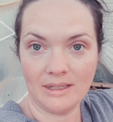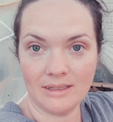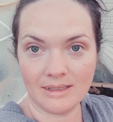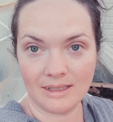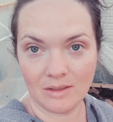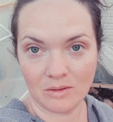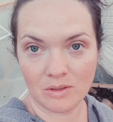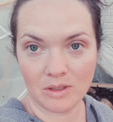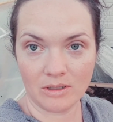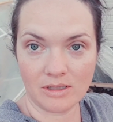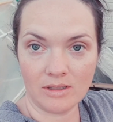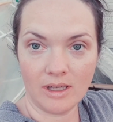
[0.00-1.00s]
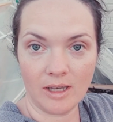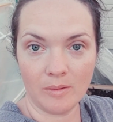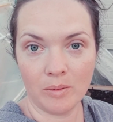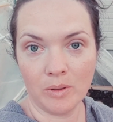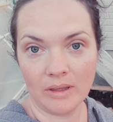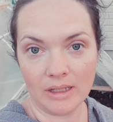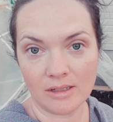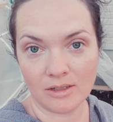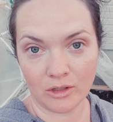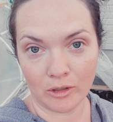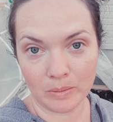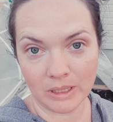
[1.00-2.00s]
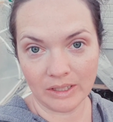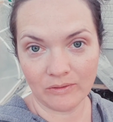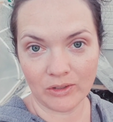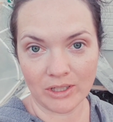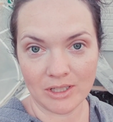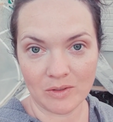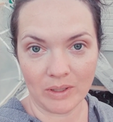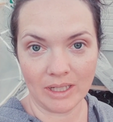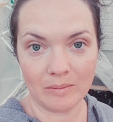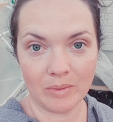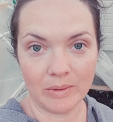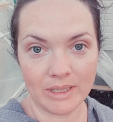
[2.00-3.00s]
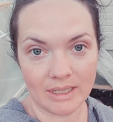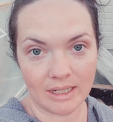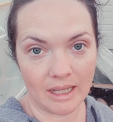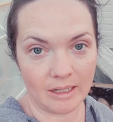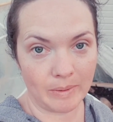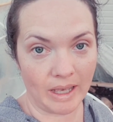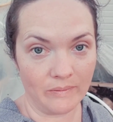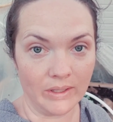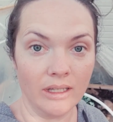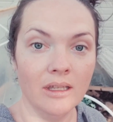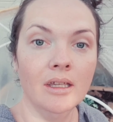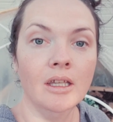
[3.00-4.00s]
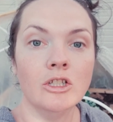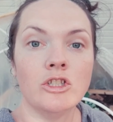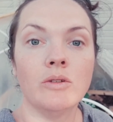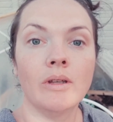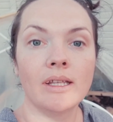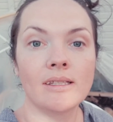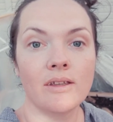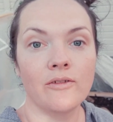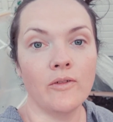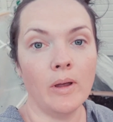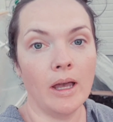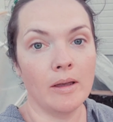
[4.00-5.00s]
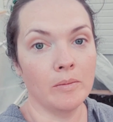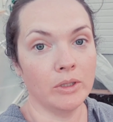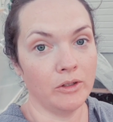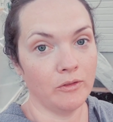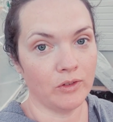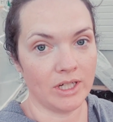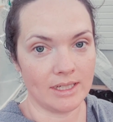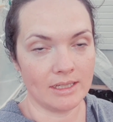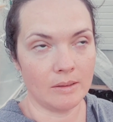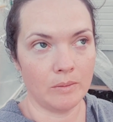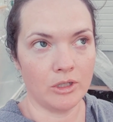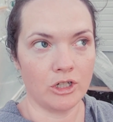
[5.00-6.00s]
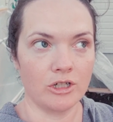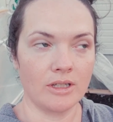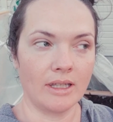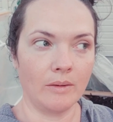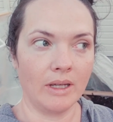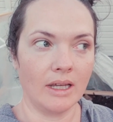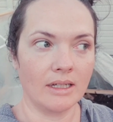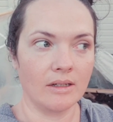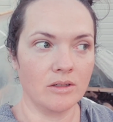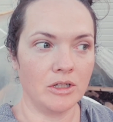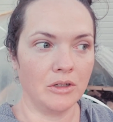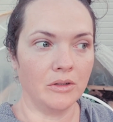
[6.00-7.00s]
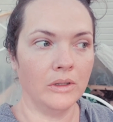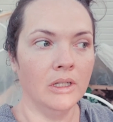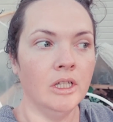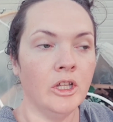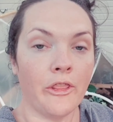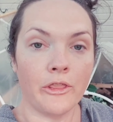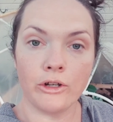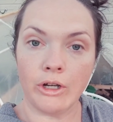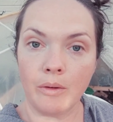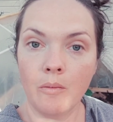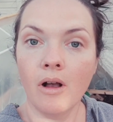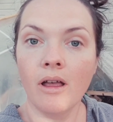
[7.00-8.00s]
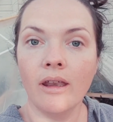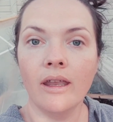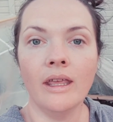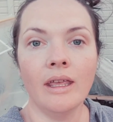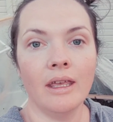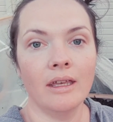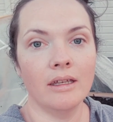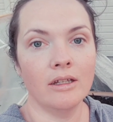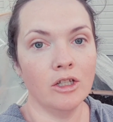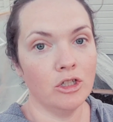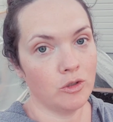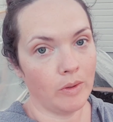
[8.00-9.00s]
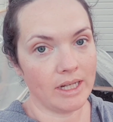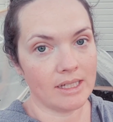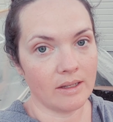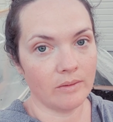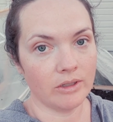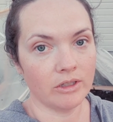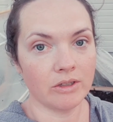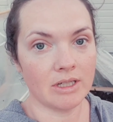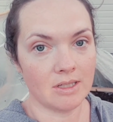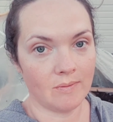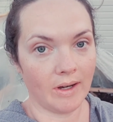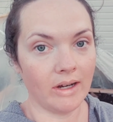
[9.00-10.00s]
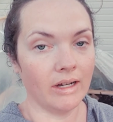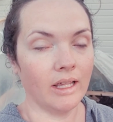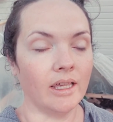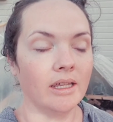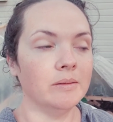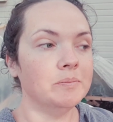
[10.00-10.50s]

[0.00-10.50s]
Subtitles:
See, those are still up. That is our plan for this weekend, but we did end up having 2 nights of below freezing temperatures. I think we got down to 31 and 27 degrees Fahrenheit.